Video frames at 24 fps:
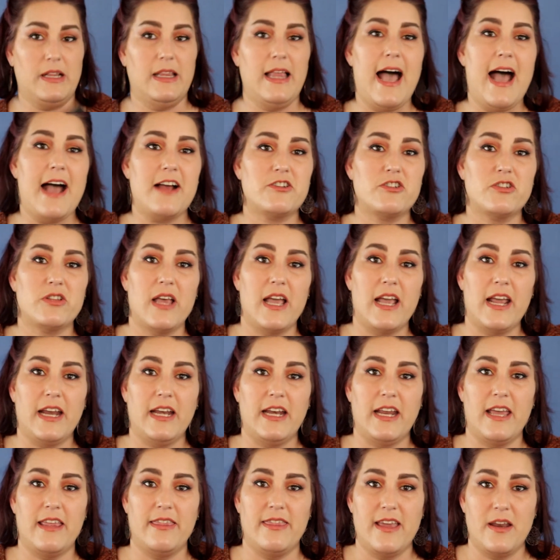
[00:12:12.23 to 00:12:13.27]
lash line,
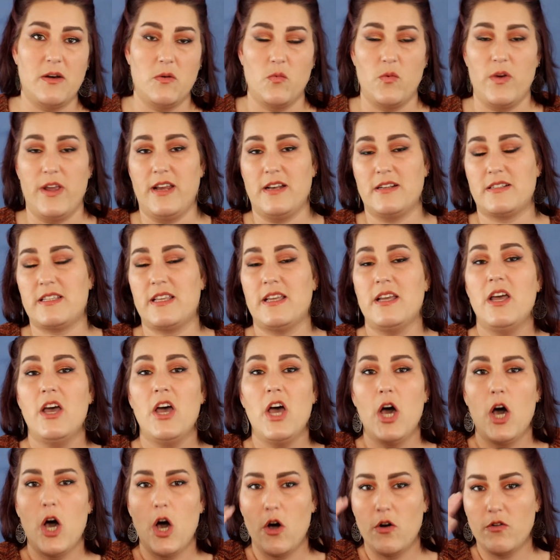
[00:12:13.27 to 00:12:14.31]
and then went
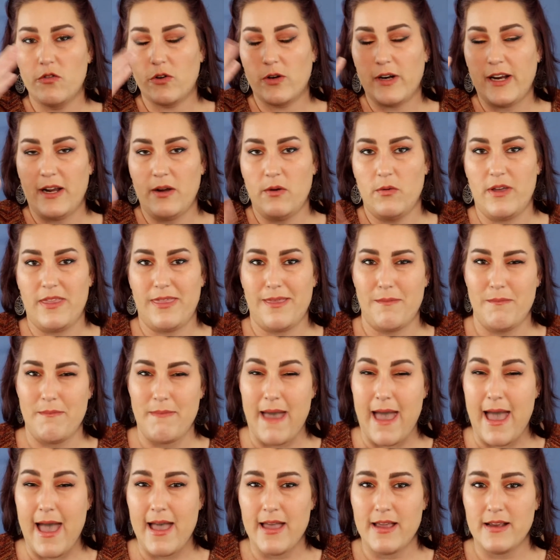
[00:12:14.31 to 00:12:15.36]
over it with a
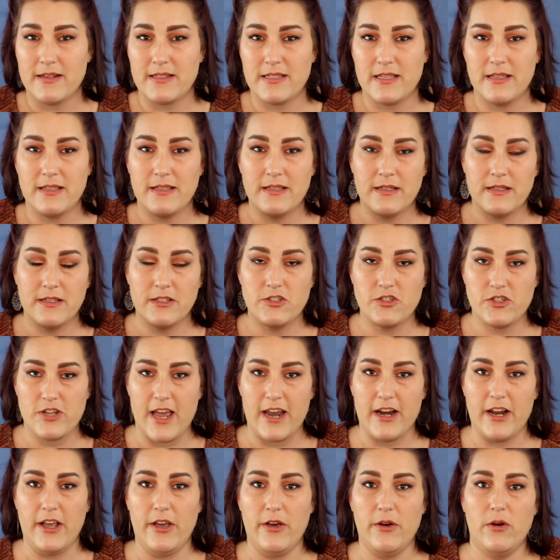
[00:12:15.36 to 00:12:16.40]
matte
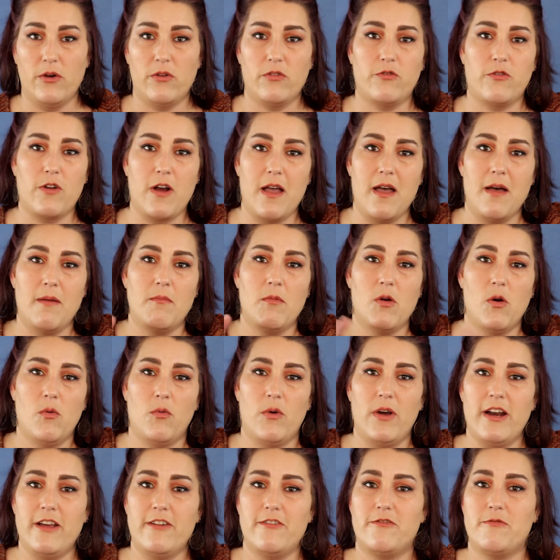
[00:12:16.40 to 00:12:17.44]
shadow from
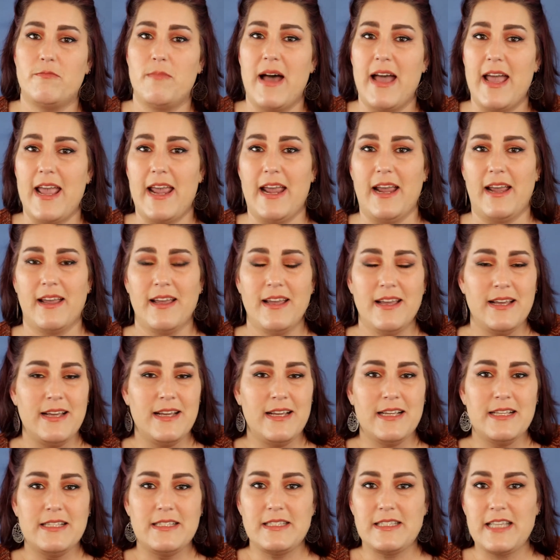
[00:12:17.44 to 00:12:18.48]
one of my
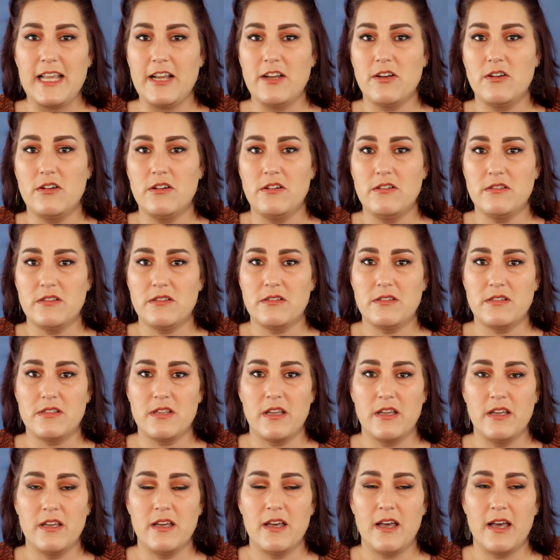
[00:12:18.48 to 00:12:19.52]
singles,
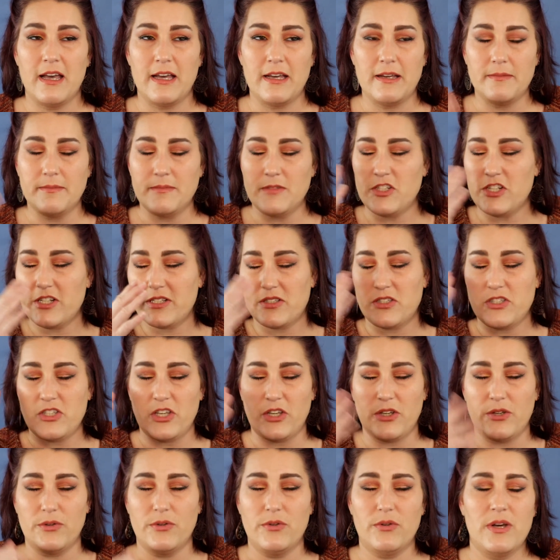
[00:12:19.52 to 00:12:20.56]
um, just
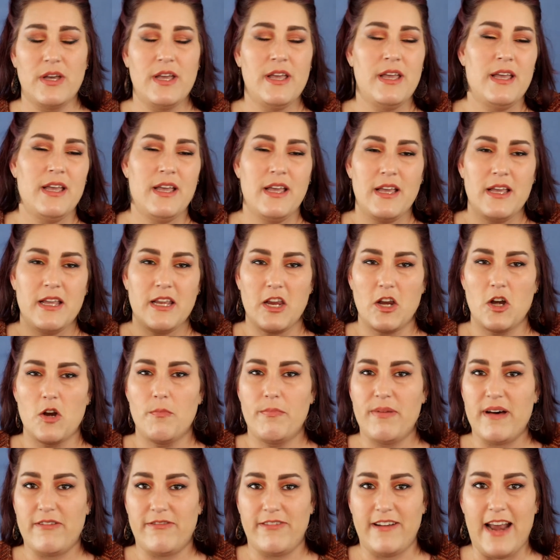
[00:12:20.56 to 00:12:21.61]
to, you know,
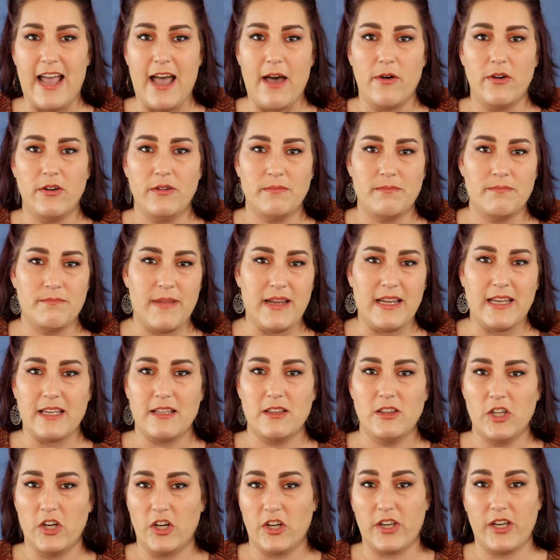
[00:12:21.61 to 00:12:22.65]
buff it out and make
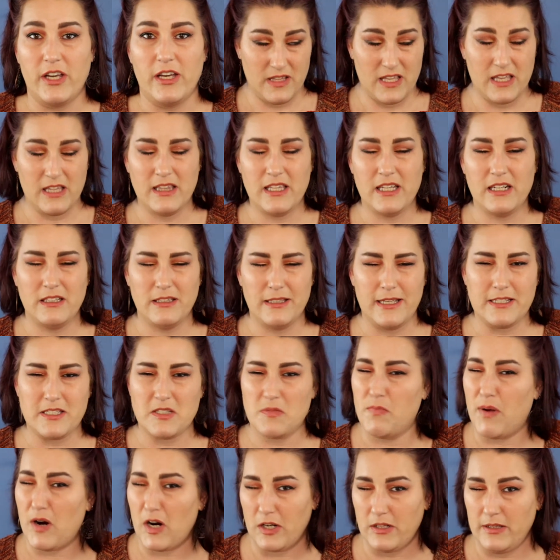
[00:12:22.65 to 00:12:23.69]
it look a little less
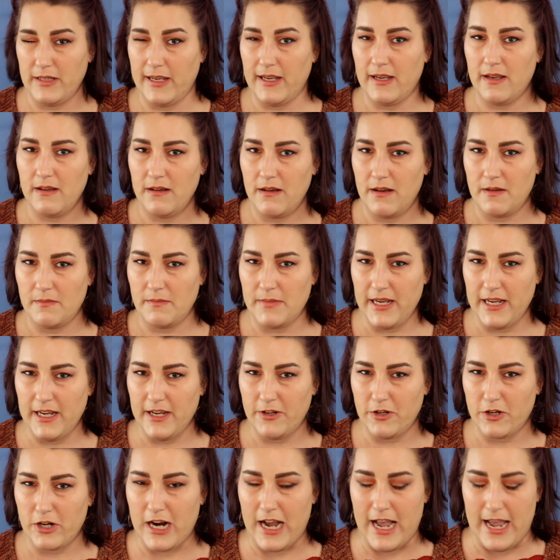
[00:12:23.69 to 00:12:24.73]
sparkly on my
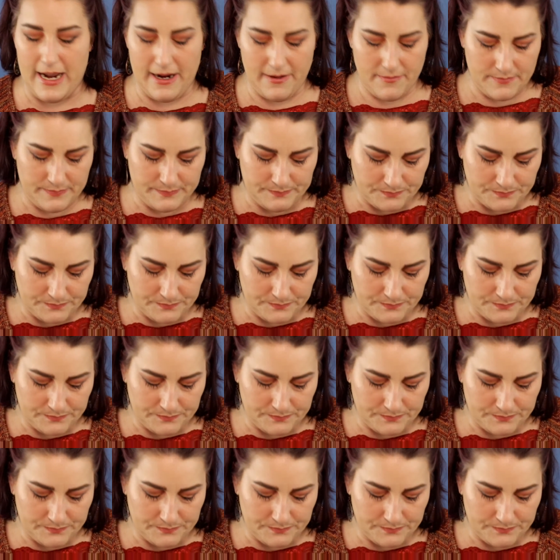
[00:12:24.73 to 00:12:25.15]
under eye.